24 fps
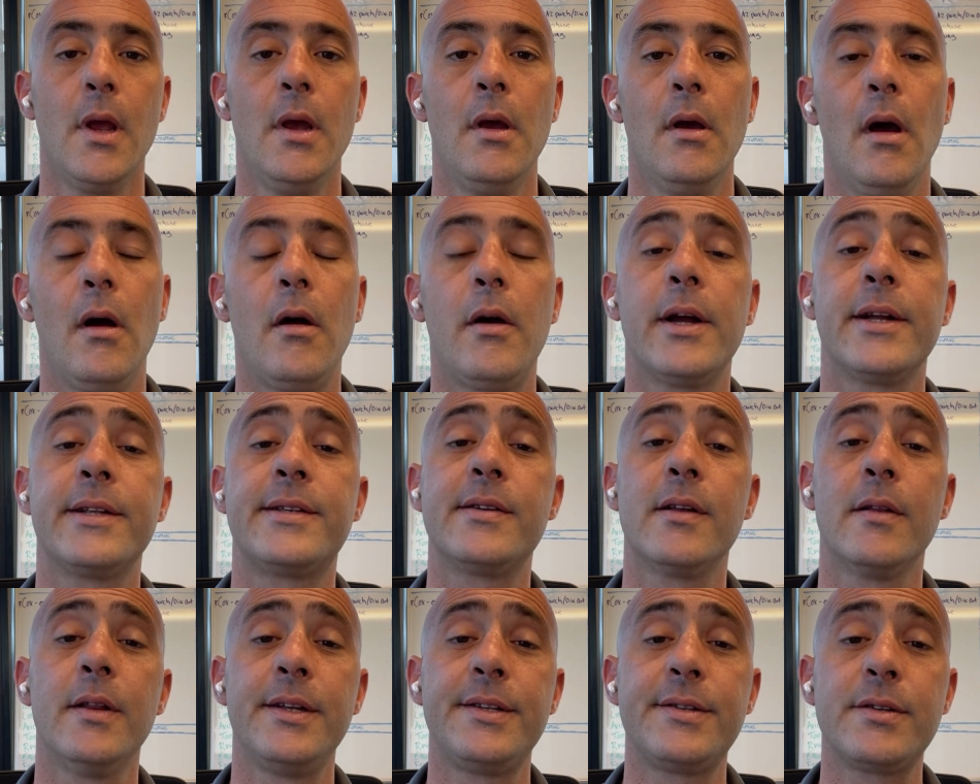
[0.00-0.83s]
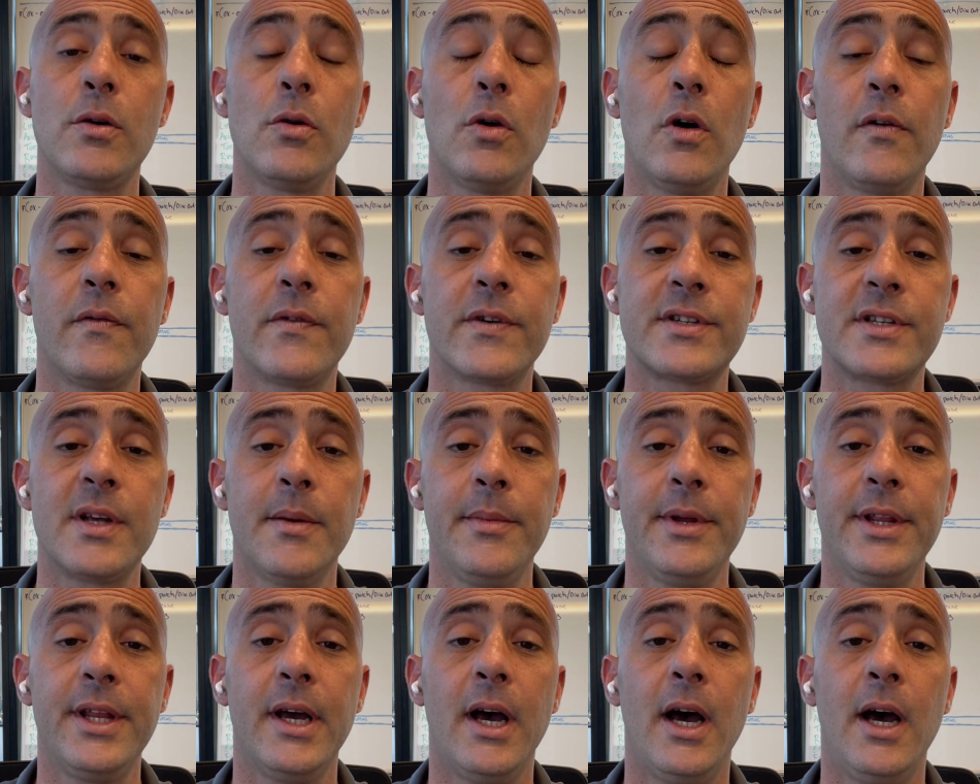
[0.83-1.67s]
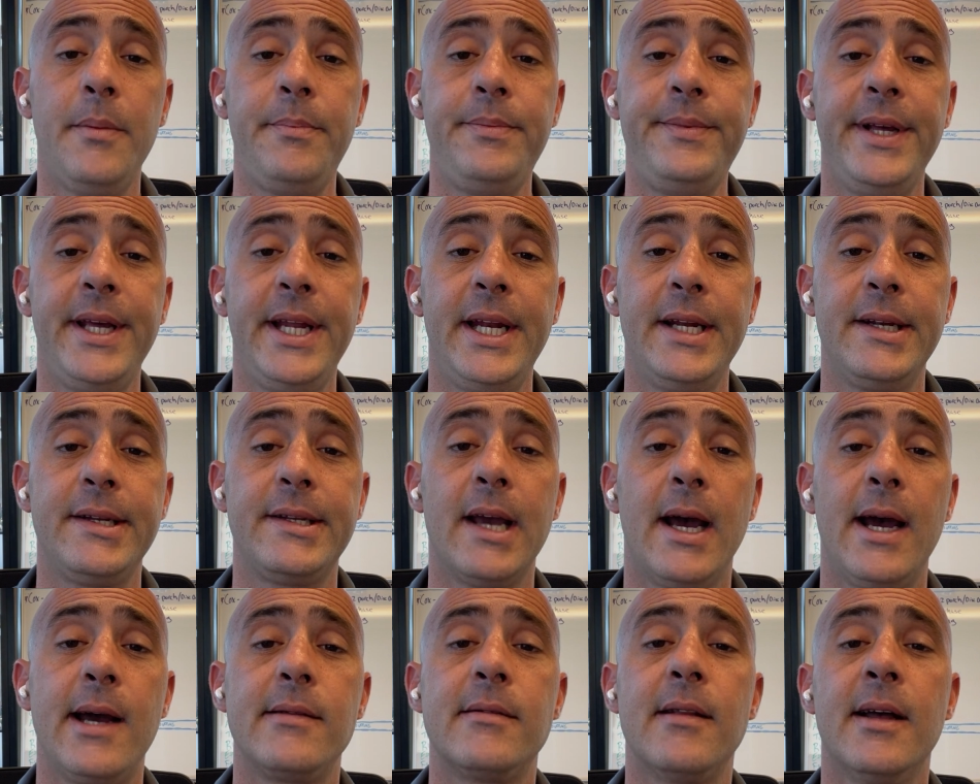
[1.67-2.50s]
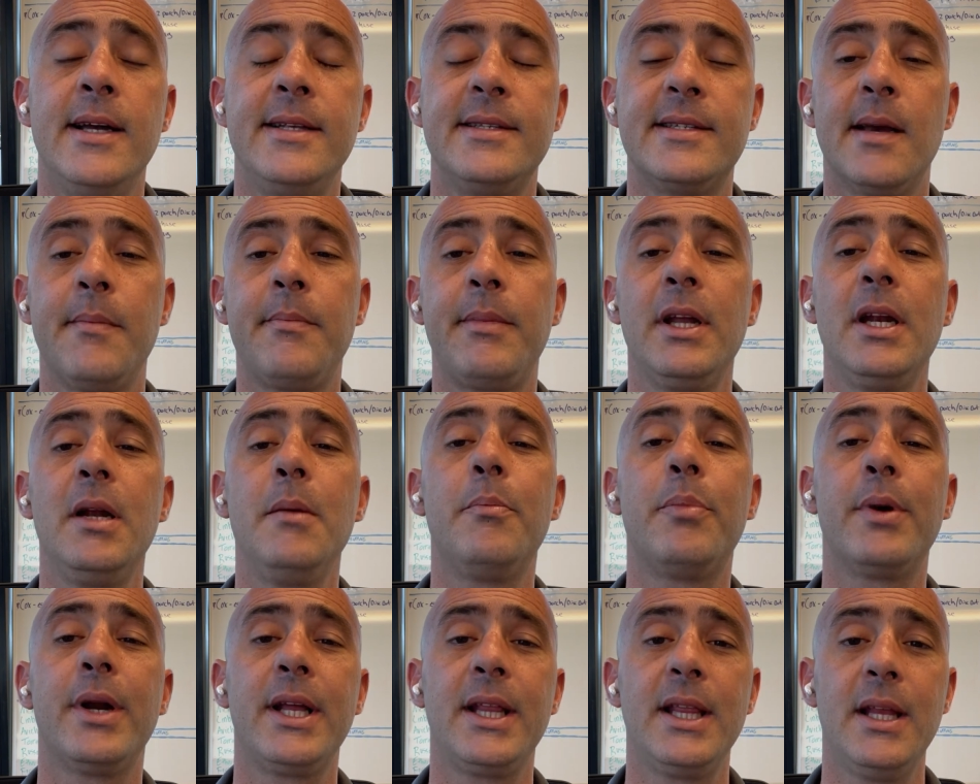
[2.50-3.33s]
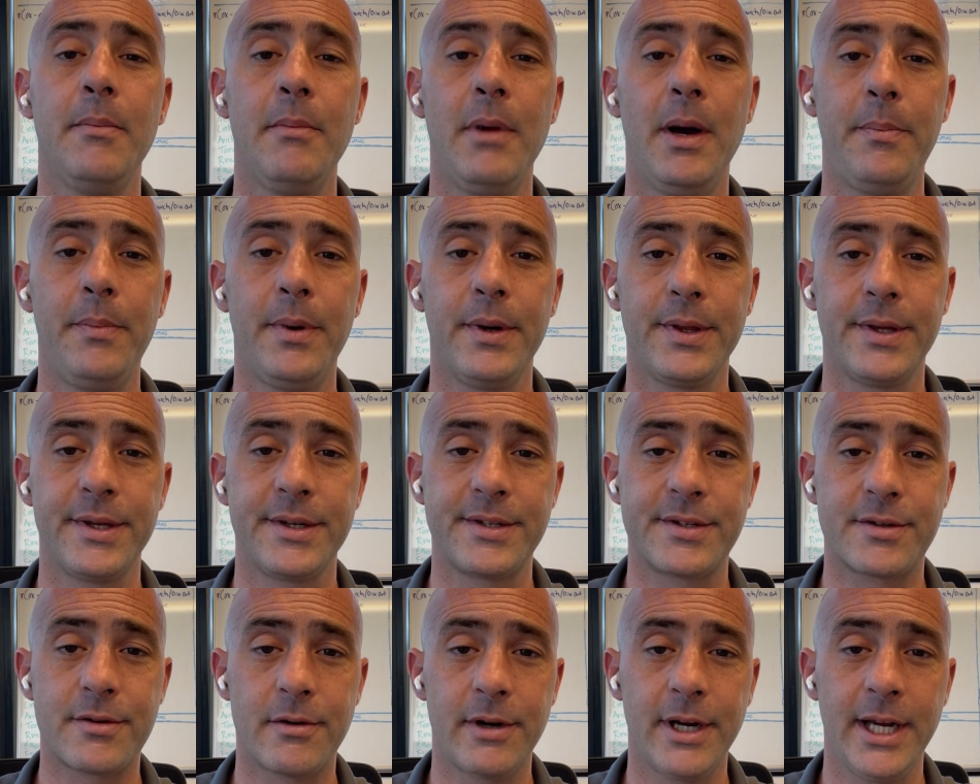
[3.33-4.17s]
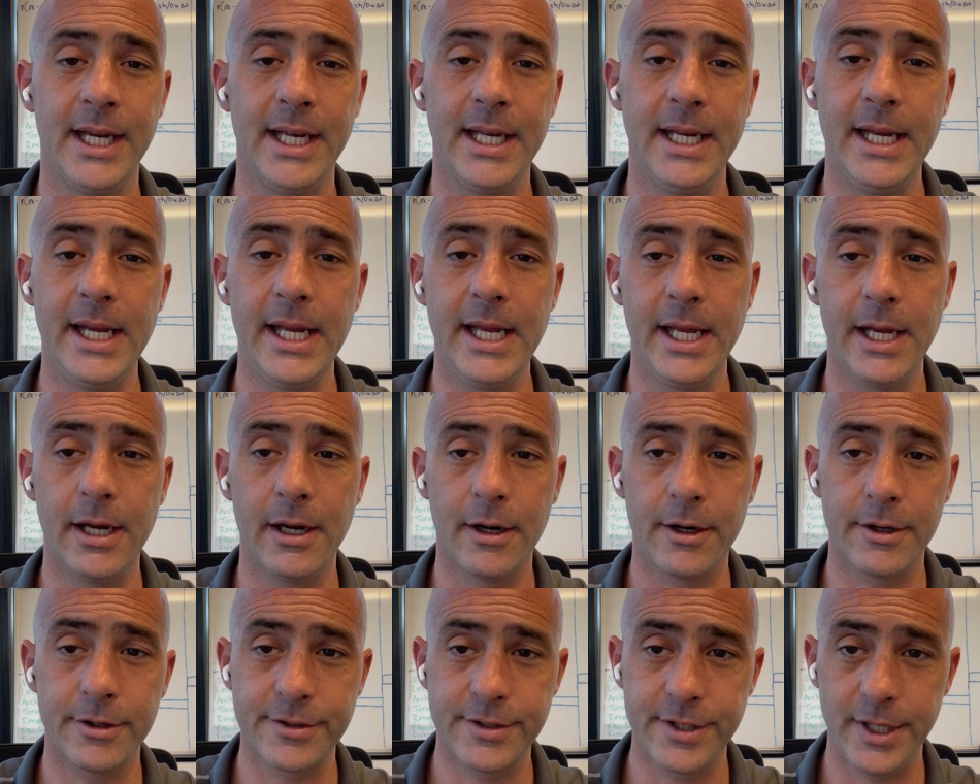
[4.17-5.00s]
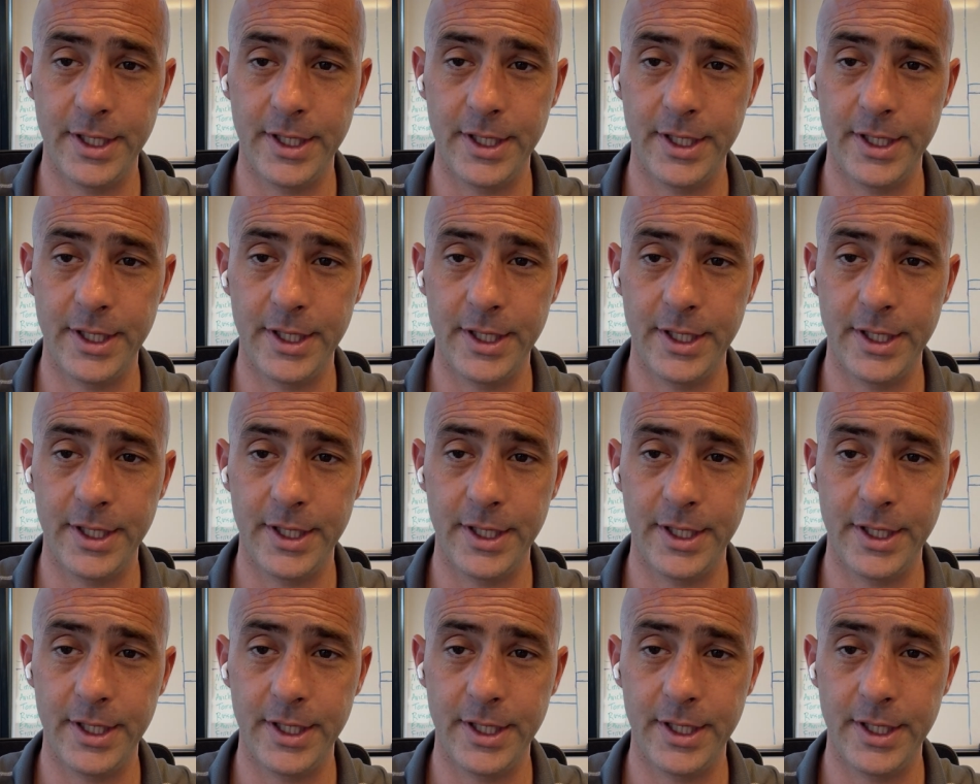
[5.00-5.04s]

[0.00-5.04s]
All right, so let's go over some of the updated guidelines. I'm going to bring them up on the screen here so